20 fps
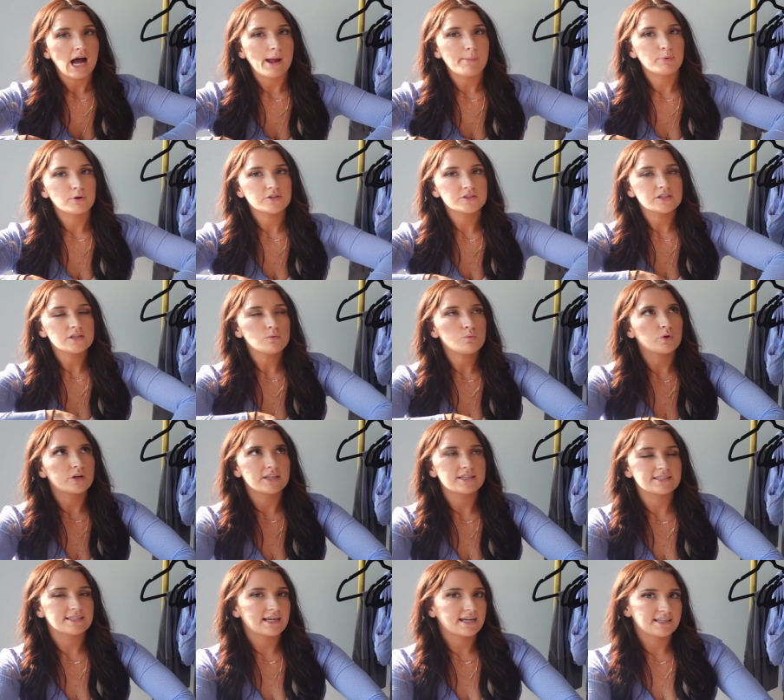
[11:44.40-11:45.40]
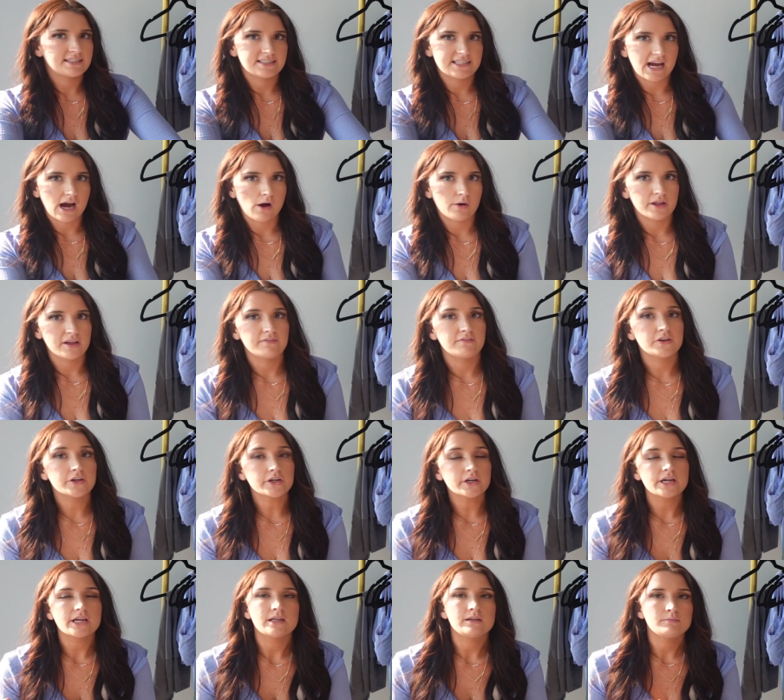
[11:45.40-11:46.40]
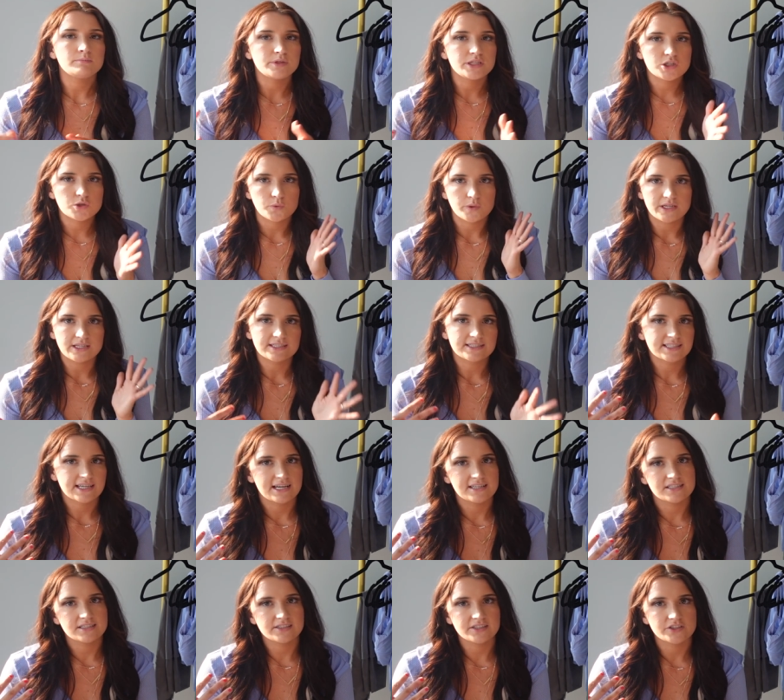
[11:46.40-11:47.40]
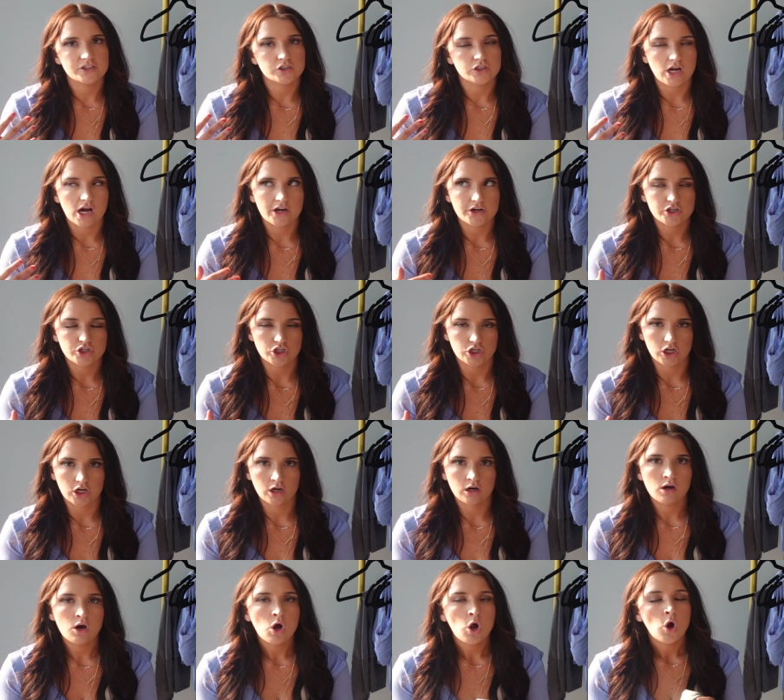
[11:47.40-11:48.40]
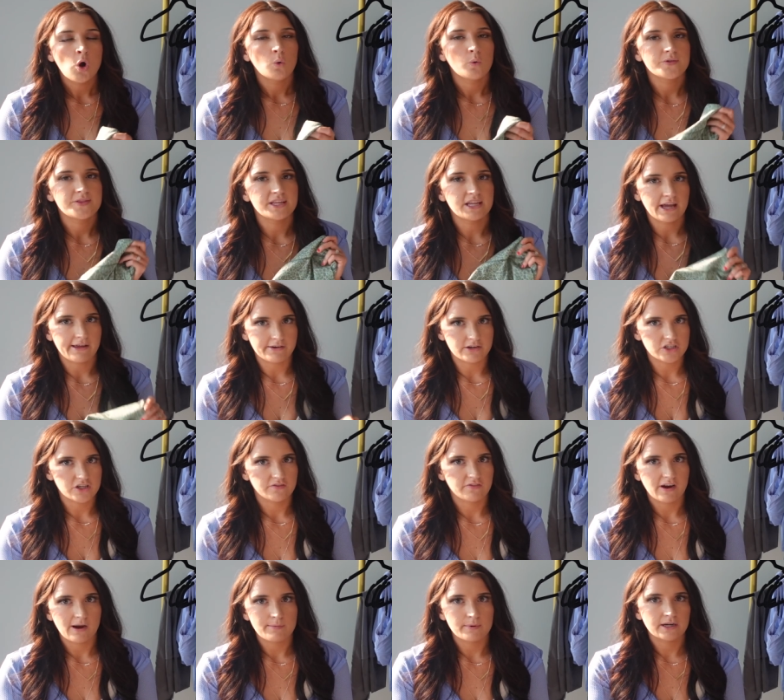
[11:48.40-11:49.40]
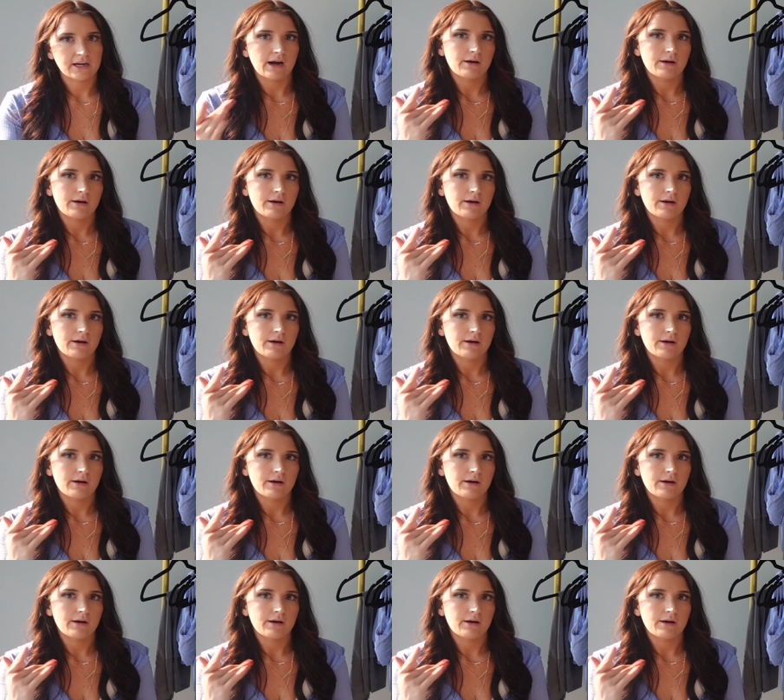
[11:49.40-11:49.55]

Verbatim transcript: I personally wouldn't size down. If you're in between sizes and you're not sure with the energy fabric,